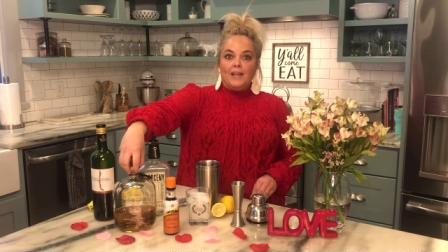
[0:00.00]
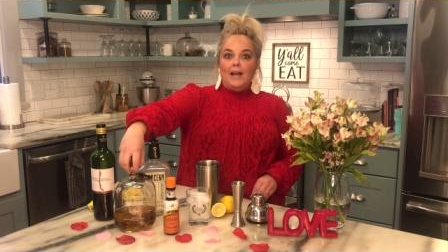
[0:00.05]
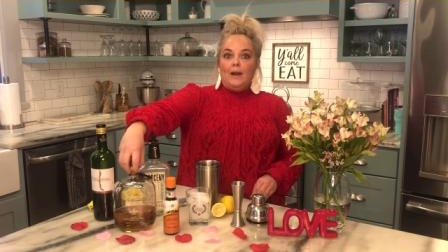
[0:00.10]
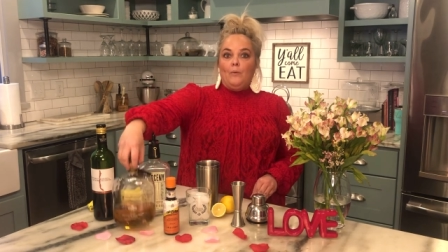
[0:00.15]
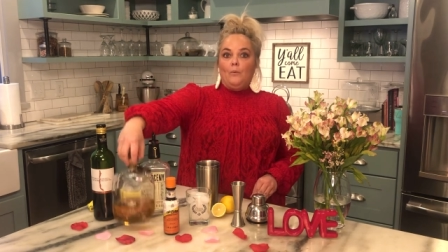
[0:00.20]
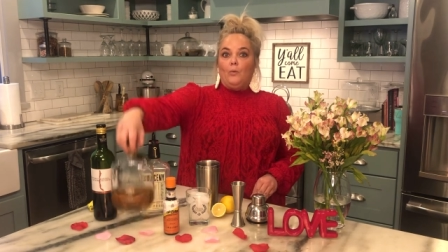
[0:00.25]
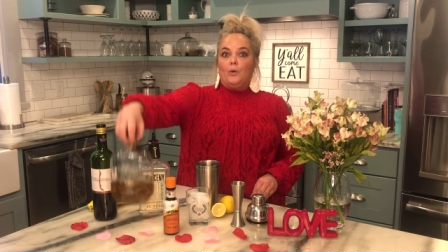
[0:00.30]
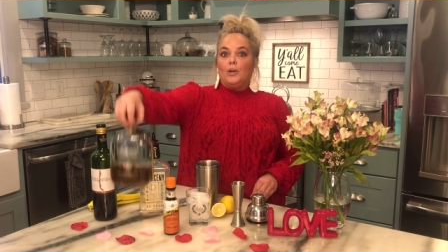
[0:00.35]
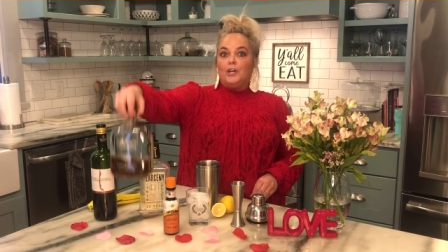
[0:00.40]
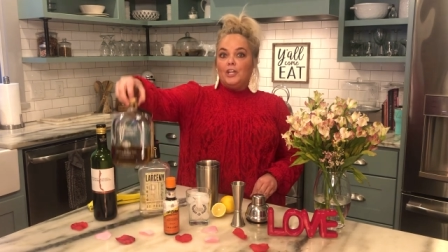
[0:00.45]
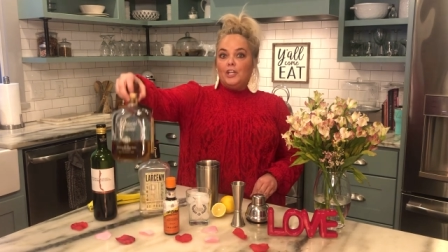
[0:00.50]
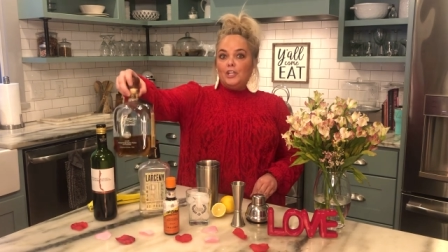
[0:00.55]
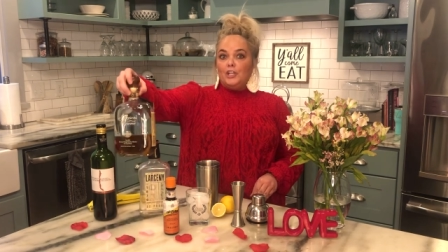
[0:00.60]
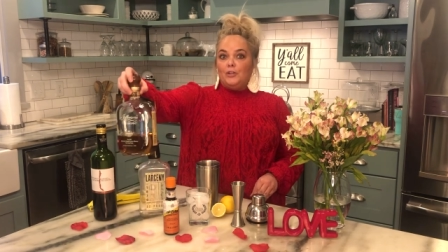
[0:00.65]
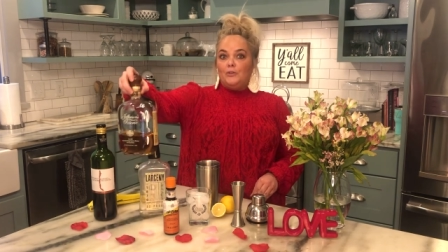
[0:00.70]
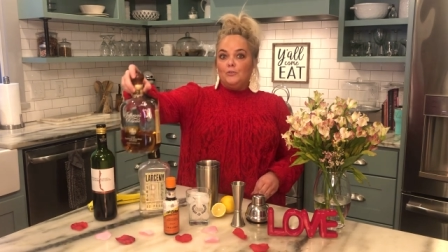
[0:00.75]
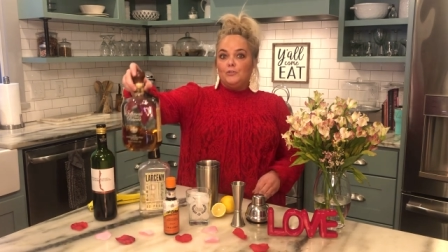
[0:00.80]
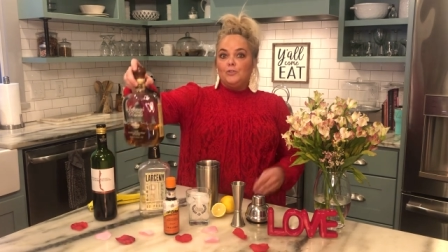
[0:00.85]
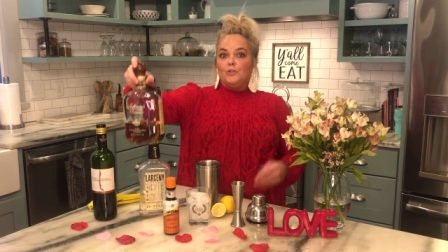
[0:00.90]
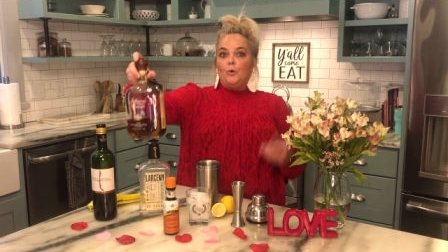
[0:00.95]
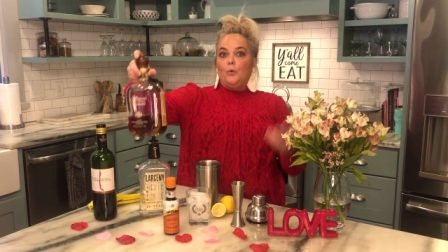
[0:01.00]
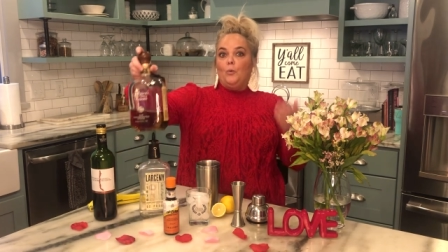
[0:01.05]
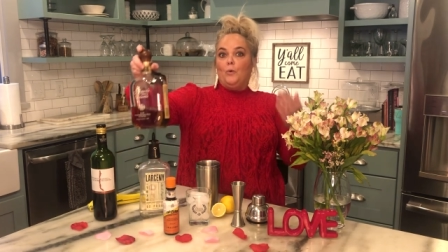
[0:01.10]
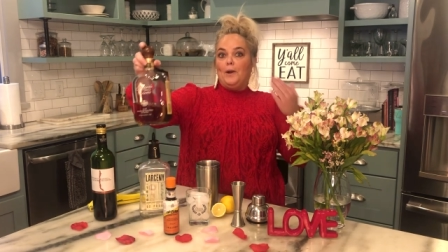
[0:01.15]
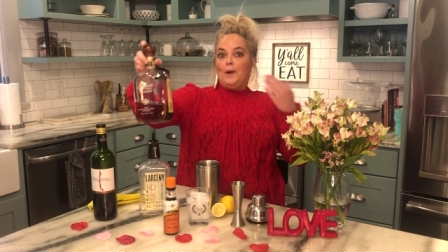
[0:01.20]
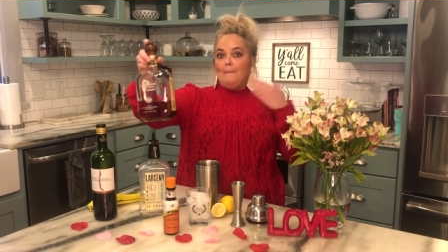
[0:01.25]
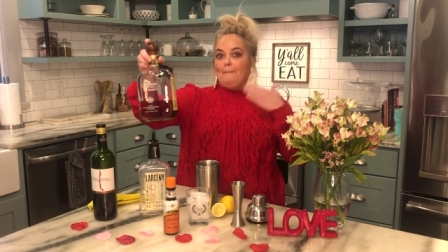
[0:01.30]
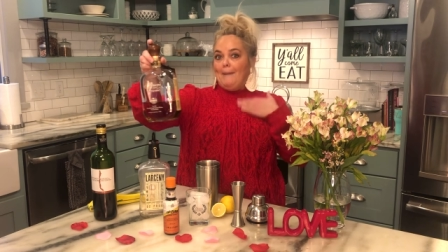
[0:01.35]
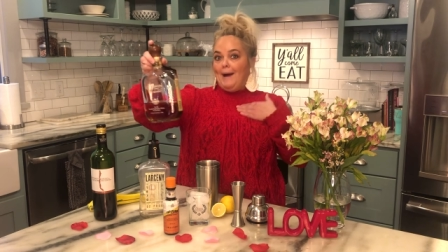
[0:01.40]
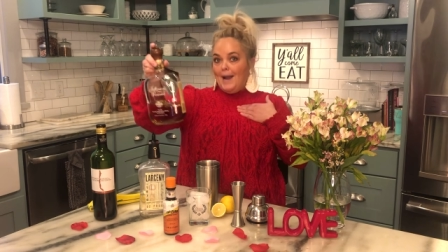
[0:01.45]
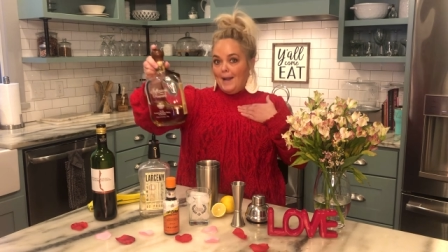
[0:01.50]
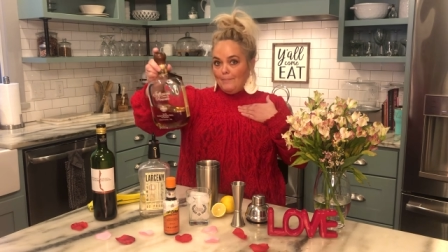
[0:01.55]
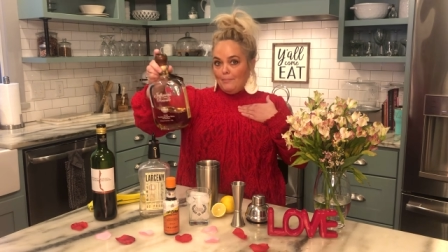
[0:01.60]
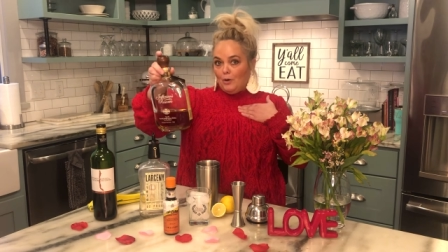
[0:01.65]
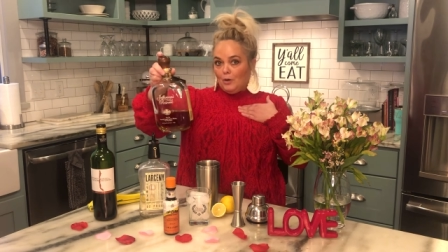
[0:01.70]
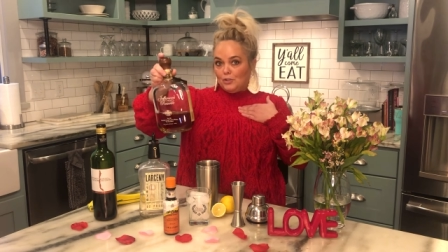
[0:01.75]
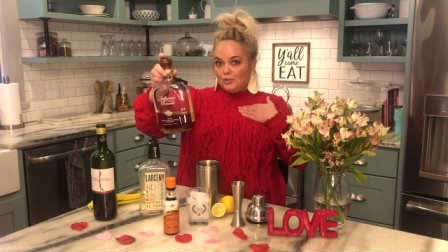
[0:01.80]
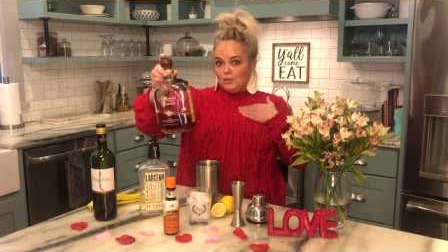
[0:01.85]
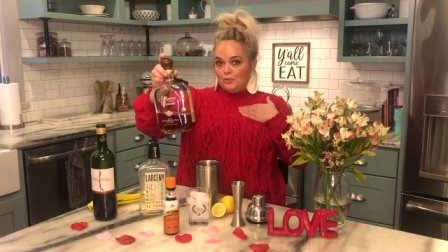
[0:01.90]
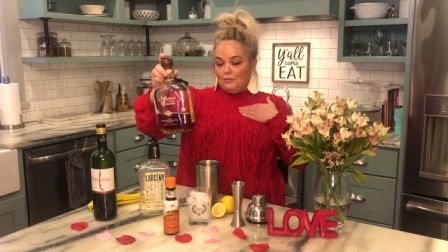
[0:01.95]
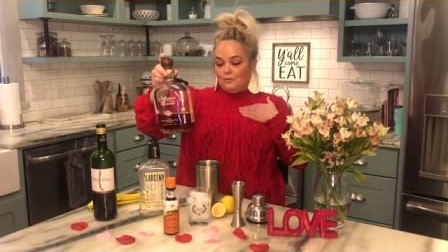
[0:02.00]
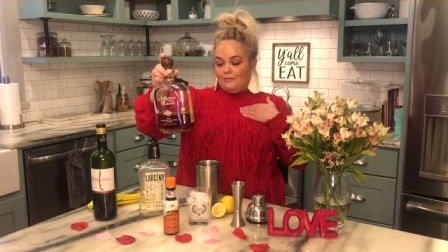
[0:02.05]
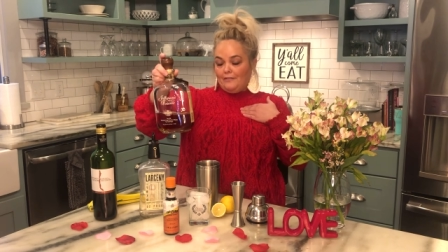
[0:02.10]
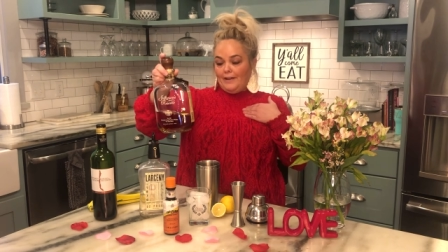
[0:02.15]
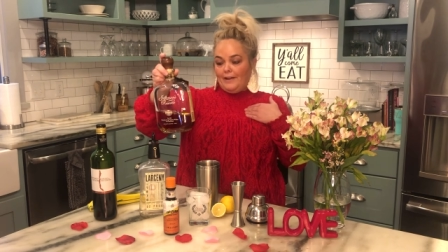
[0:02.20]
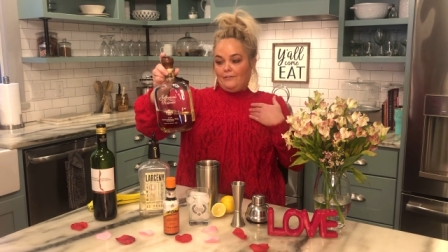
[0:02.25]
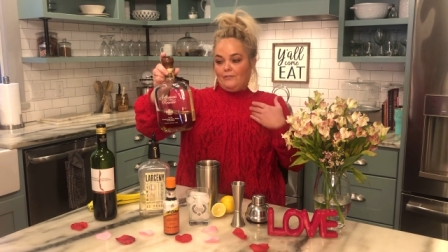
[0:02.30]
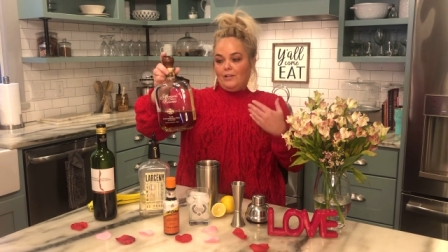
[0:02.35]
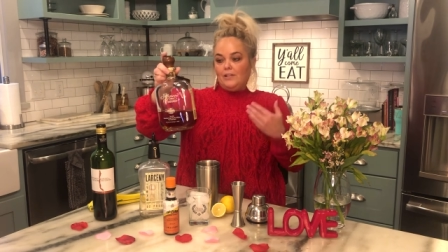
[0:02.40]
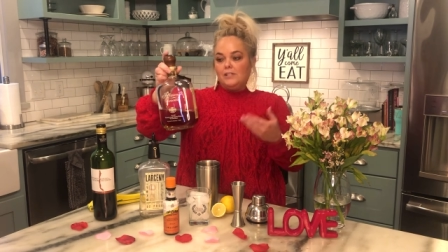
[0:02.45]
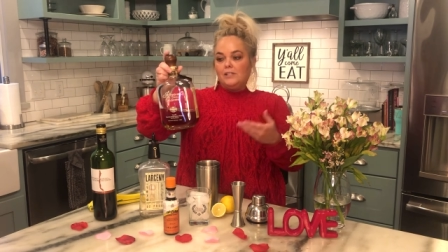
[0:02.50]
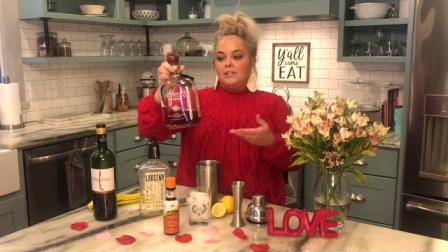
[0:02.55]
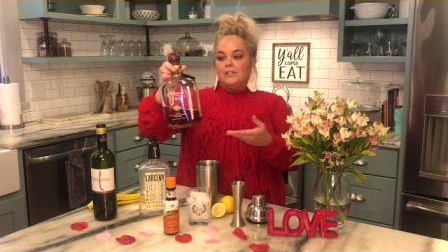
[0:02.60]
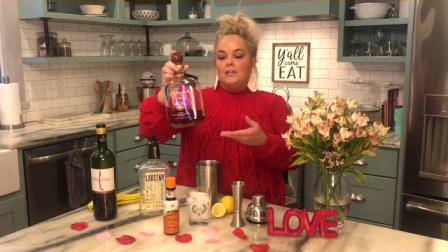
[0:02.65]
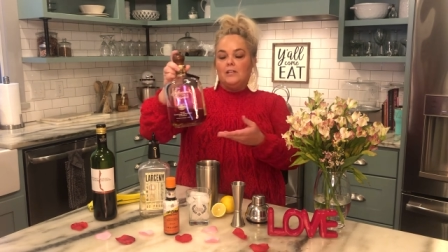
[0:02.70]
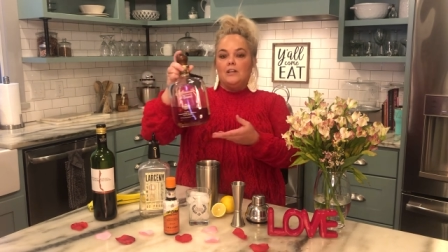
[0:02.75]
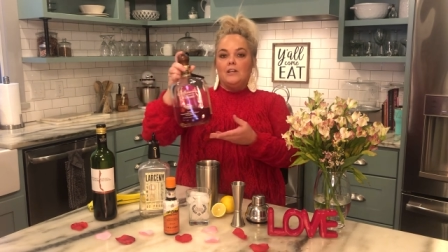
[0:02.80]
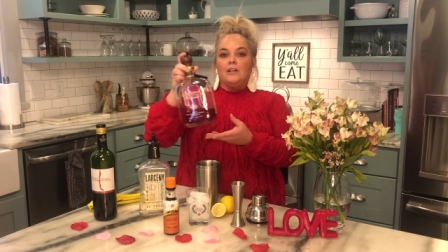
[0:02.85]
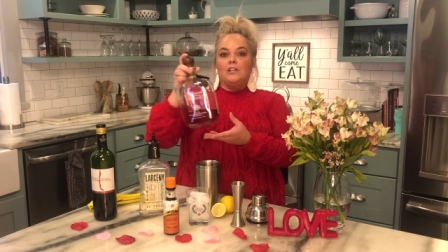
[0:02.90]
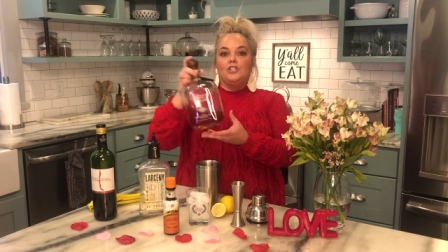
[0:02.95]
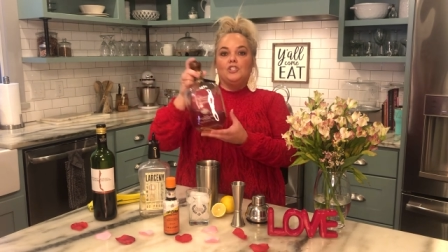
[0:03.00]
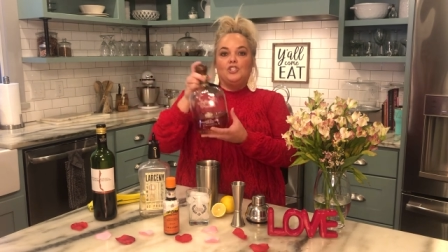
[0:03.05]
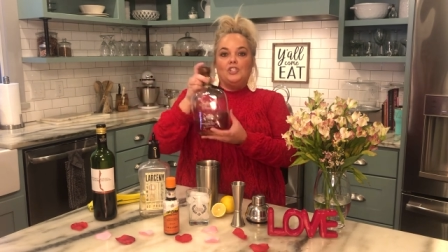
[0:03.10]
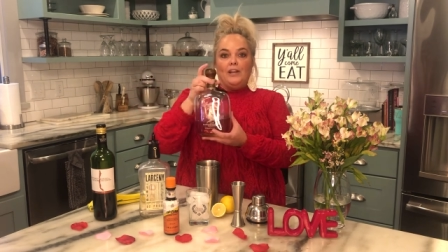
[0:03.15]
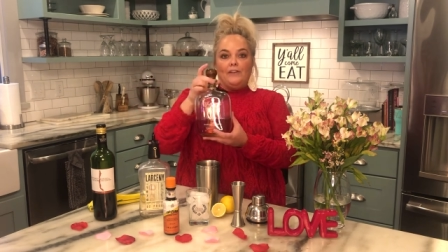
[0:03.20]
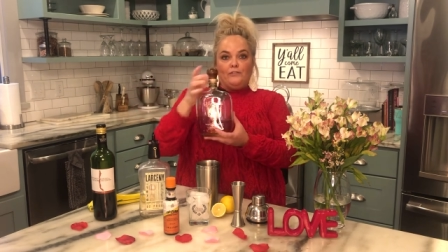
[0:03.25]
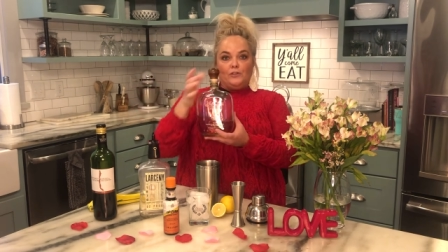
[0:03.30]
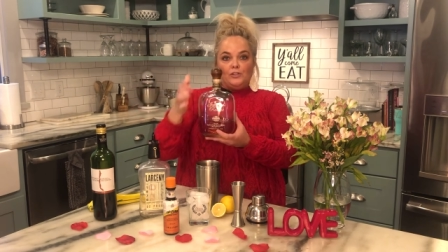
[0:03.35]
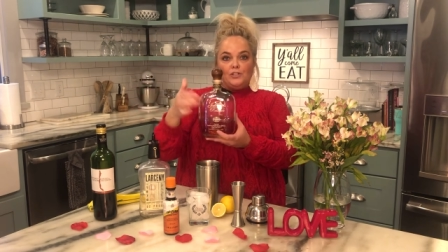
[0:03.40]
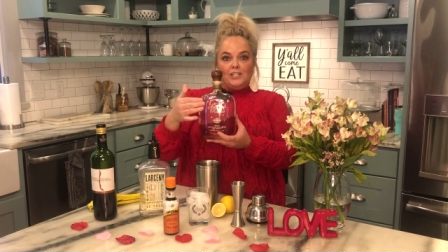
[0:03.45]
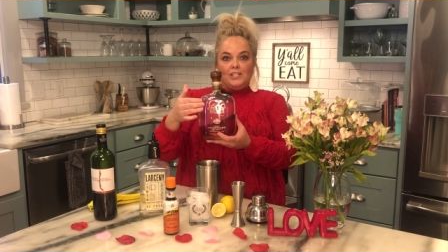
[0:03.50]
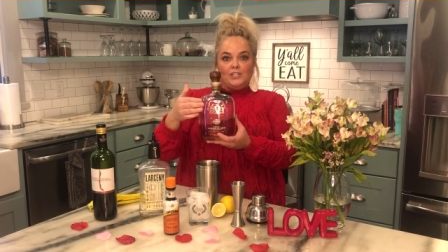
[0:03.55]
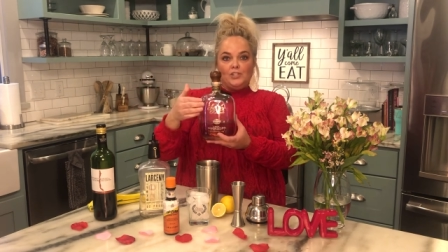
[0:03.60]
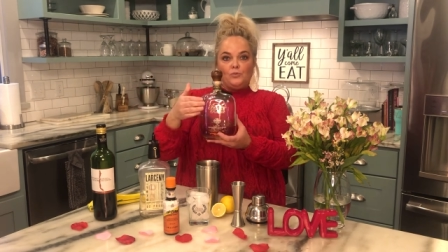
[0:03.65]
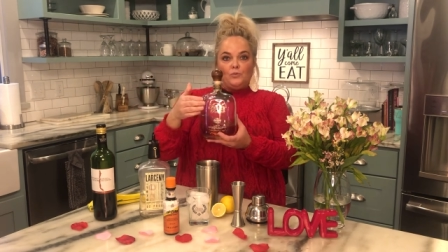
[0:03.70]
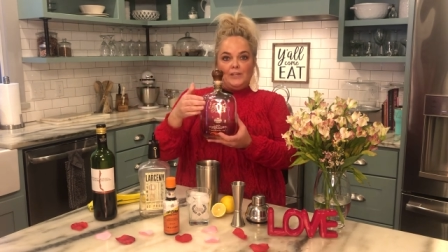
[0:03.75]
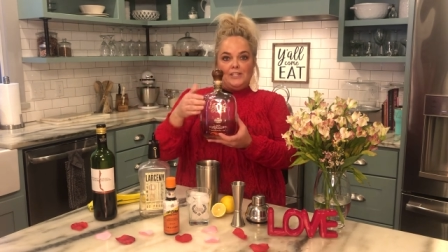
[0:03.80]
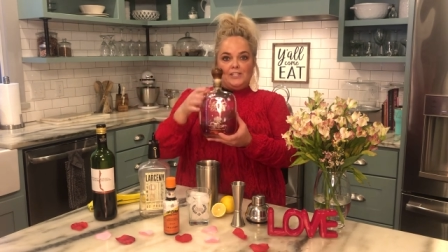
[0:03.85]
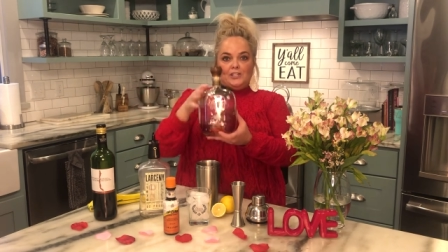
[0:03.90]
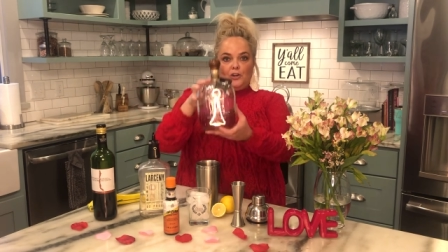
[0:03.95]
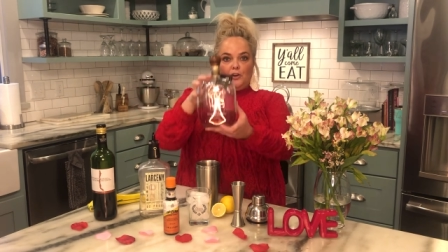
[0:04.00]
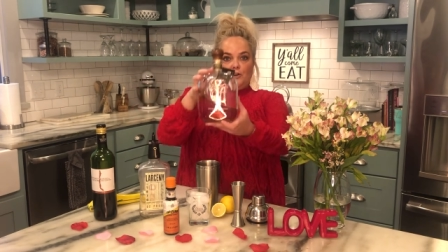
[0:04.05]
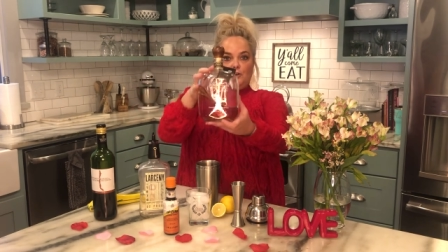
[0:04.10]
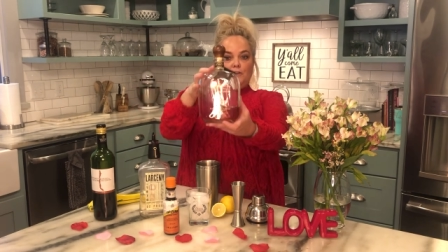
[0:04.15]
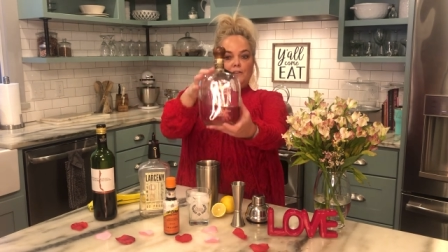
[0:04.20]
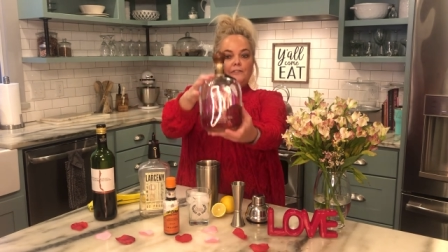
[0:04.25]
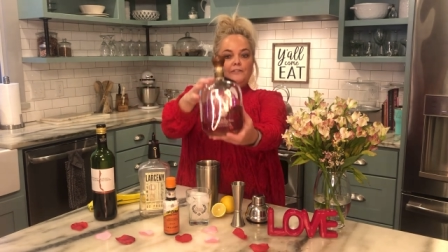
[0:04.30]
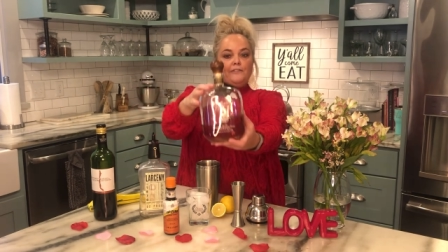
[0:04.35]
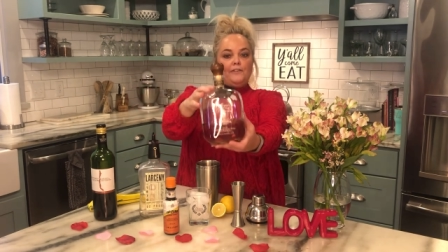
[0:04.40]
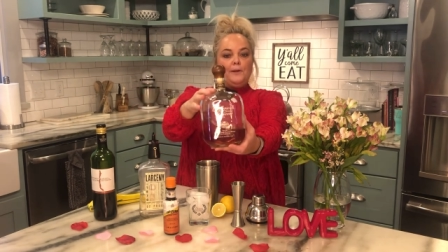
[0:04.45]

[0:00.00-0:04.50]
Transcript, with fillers: We're gonna use one of my personal favorites, Jefferson's Reserve.